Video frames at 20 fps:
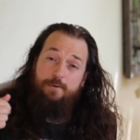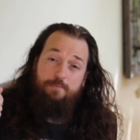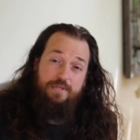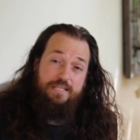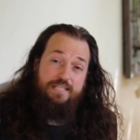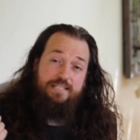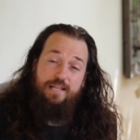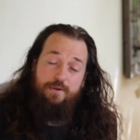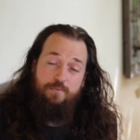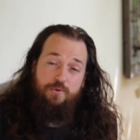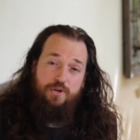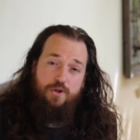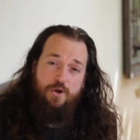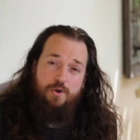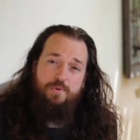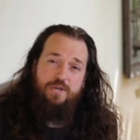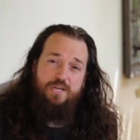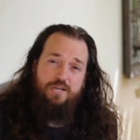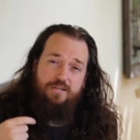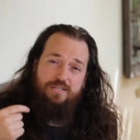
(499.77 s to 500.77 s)
please let me
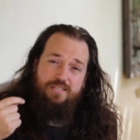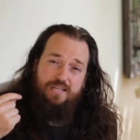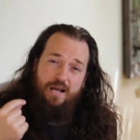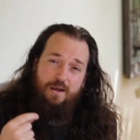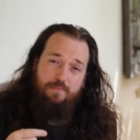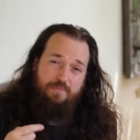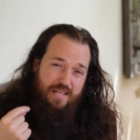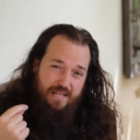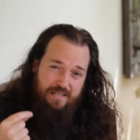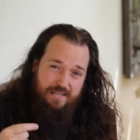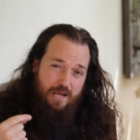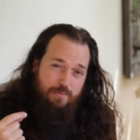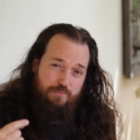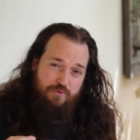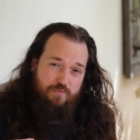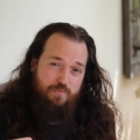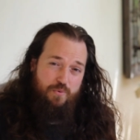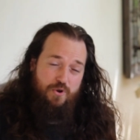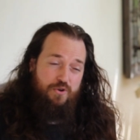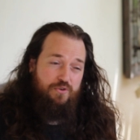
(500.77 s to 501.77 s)
know, because I'm that type
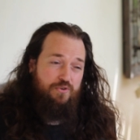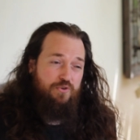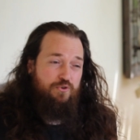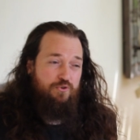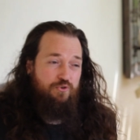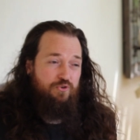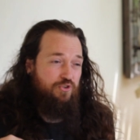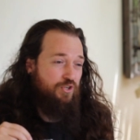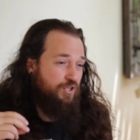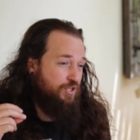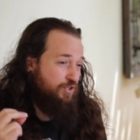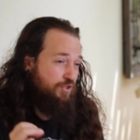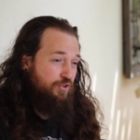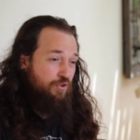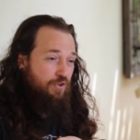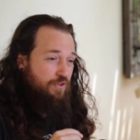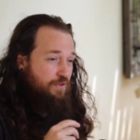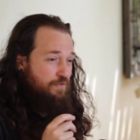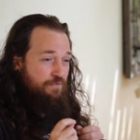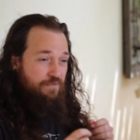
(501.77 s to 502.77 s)
of person who just
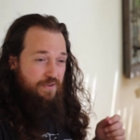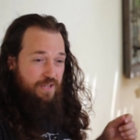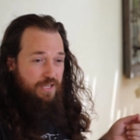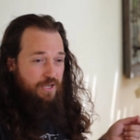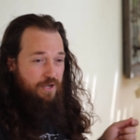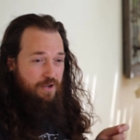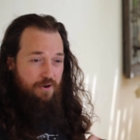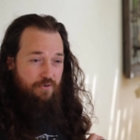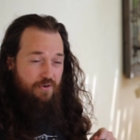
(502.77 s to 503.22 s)
starts fiddling